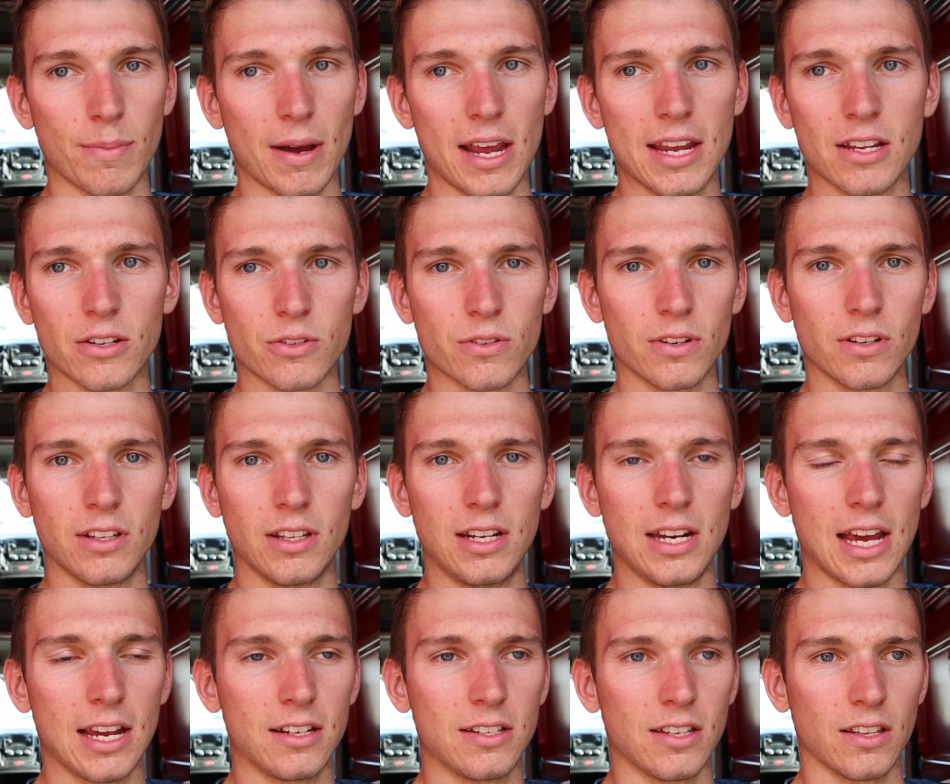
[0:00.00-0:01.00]
The bike is really
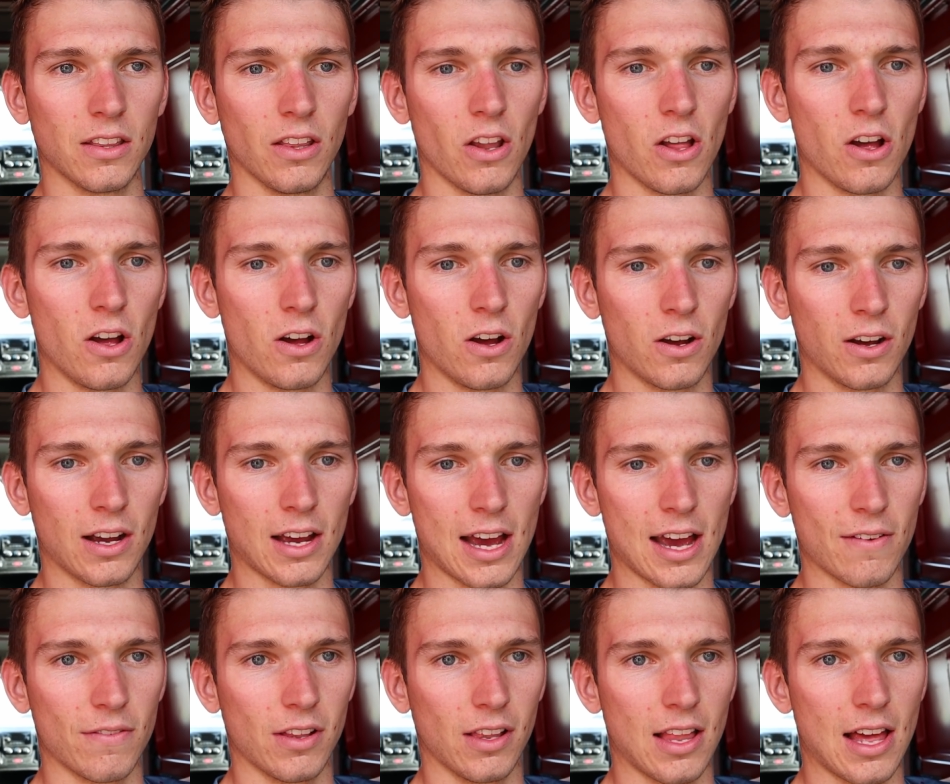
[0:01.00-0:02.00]
nice and long. I
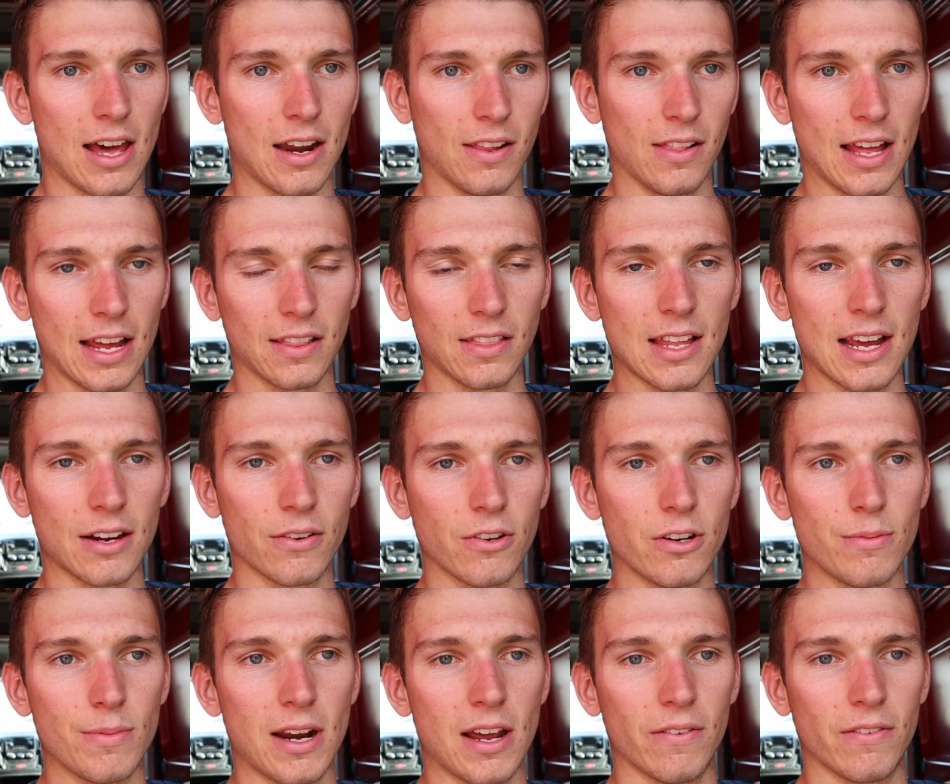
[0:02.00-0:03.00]
have a lot of like leg
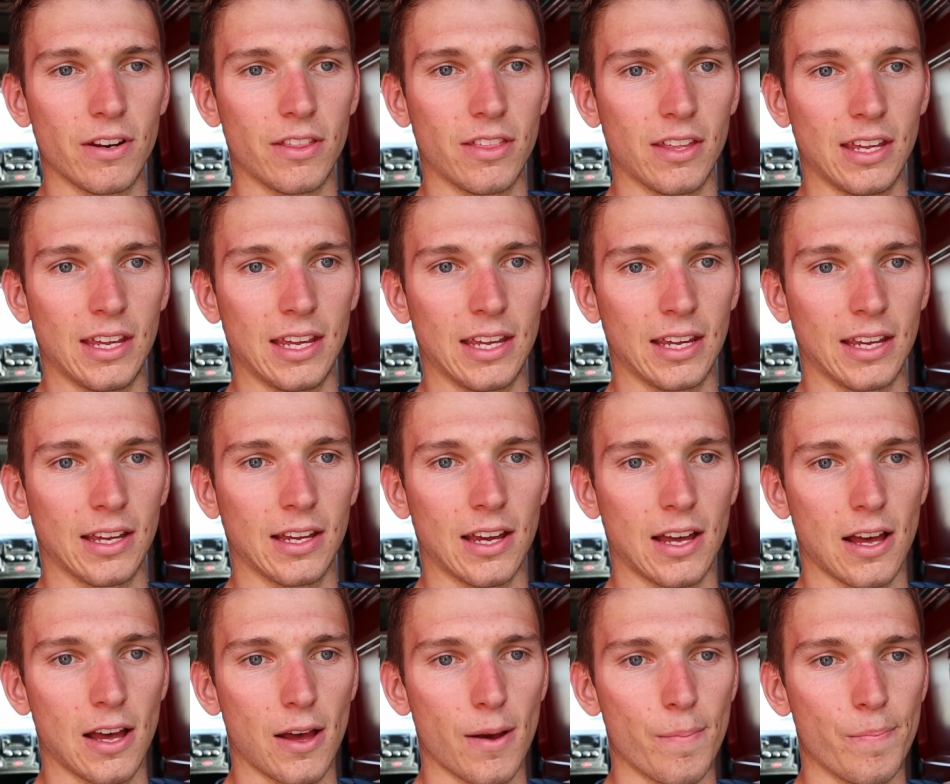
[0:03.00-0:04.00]
room and everything.
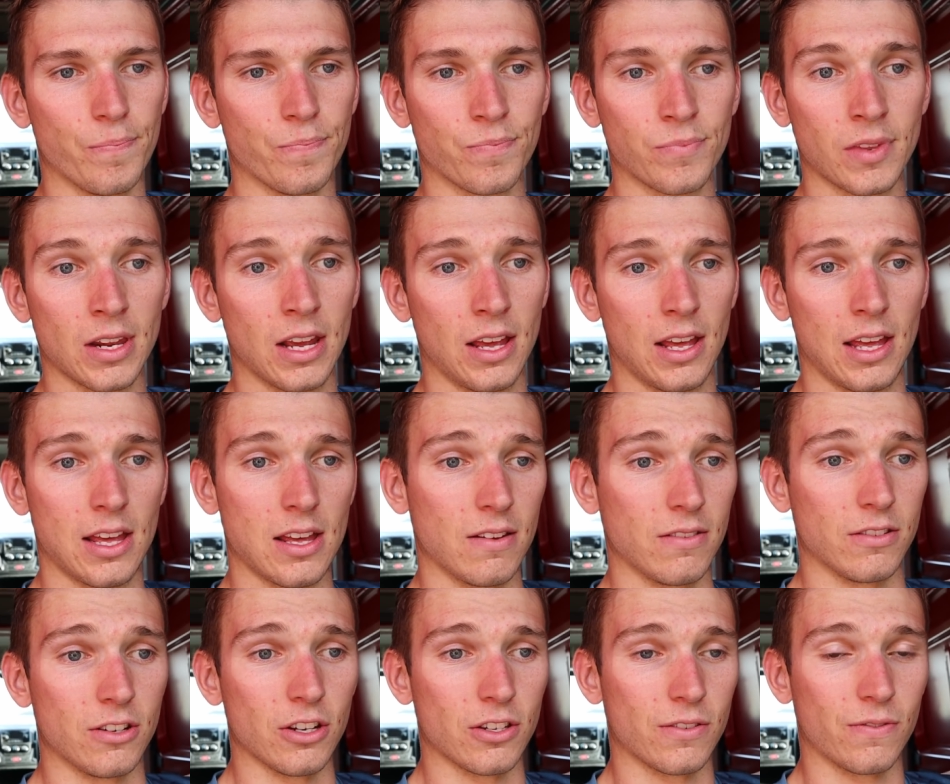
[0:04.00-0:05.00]

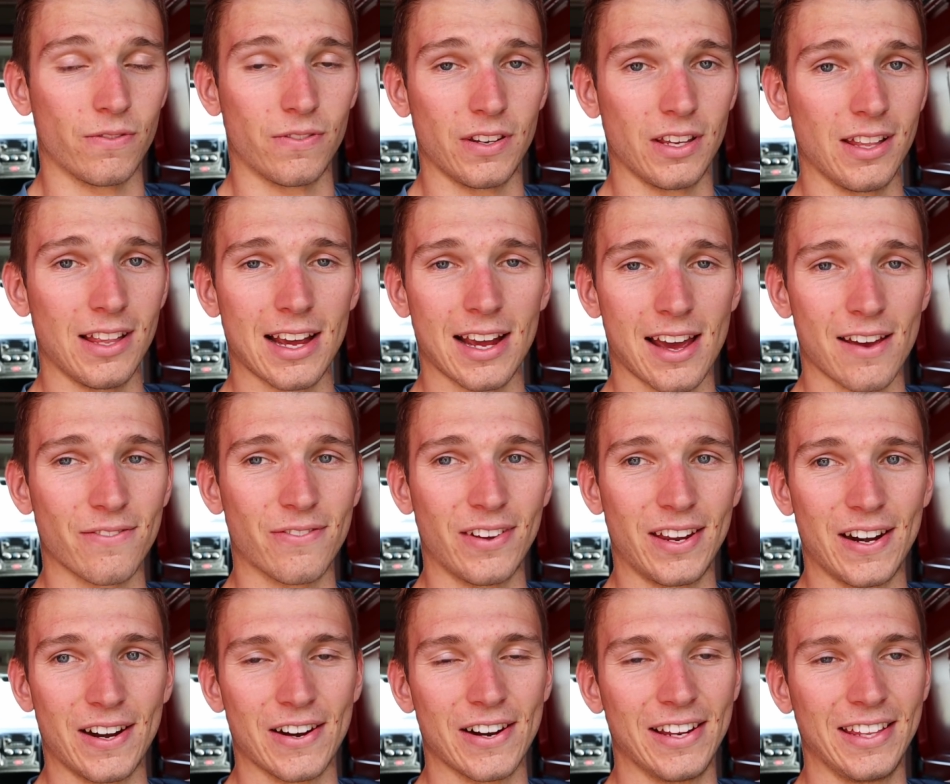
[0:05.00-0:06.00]
Just feel like I
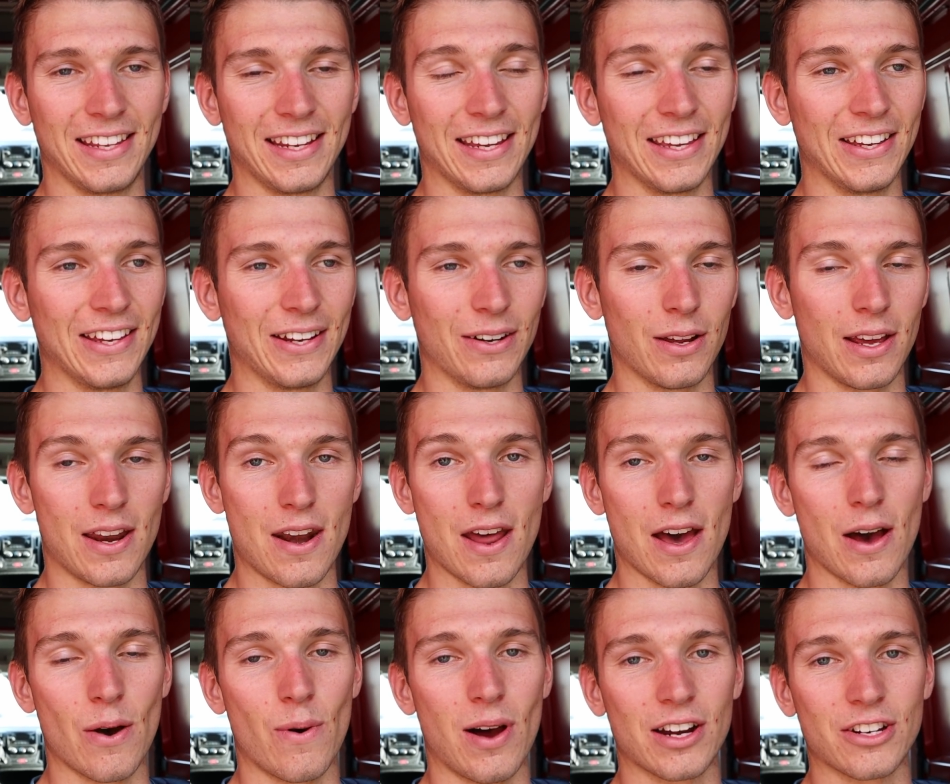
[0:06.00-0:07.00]
fit it really good, and
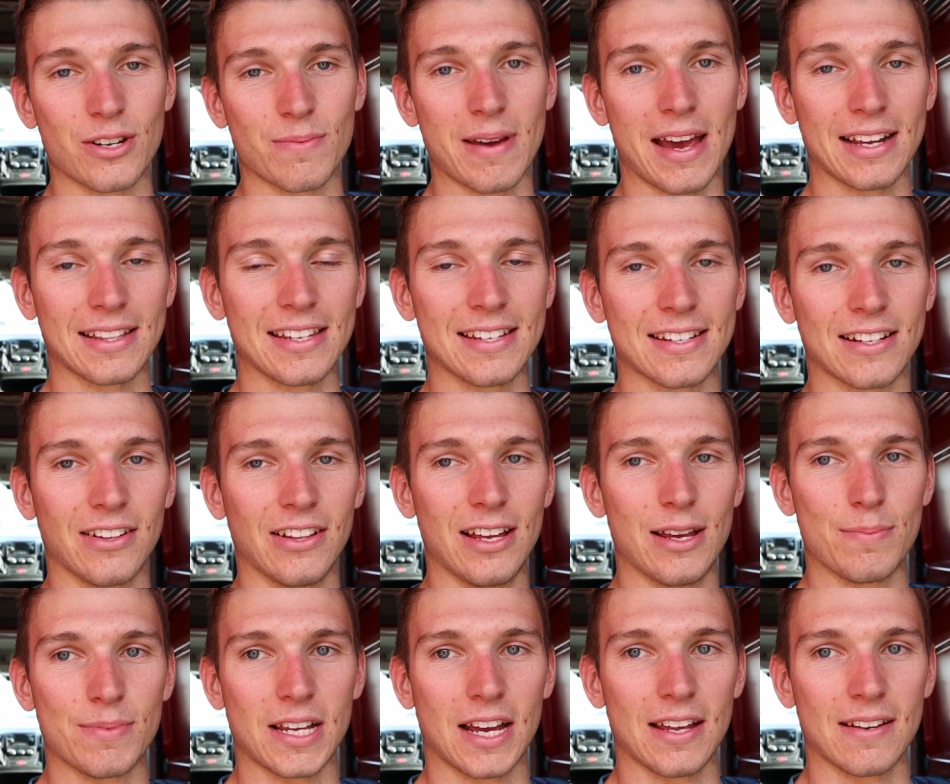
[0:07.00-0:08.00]
watching back these
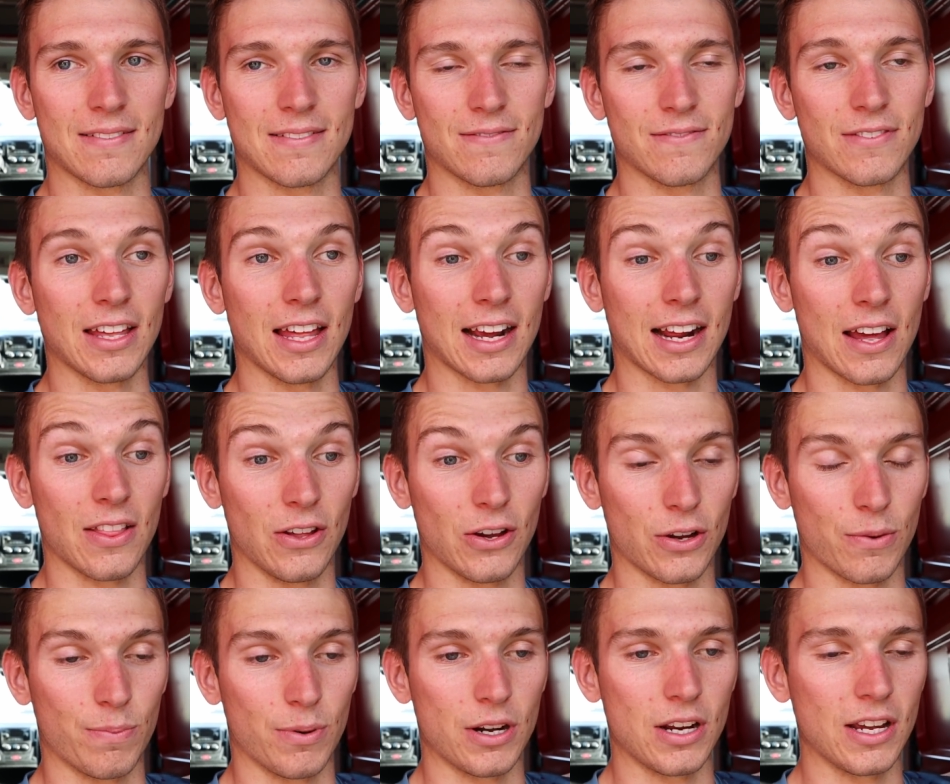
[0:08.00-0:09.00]
clips, I feel like I look
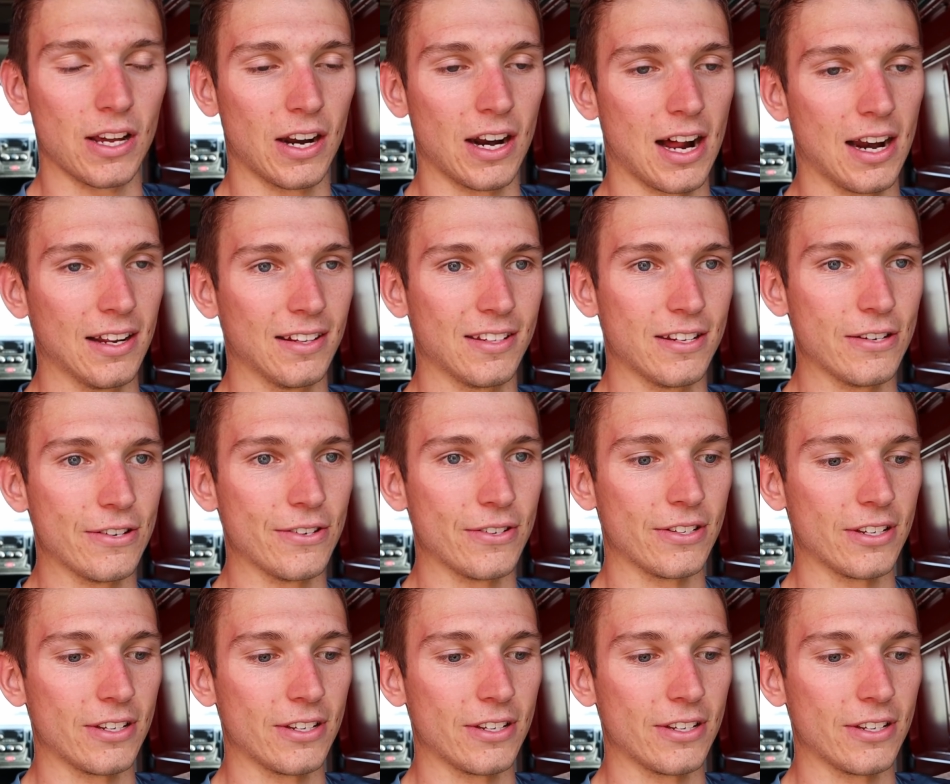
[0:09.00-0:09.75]
pretty good on it too.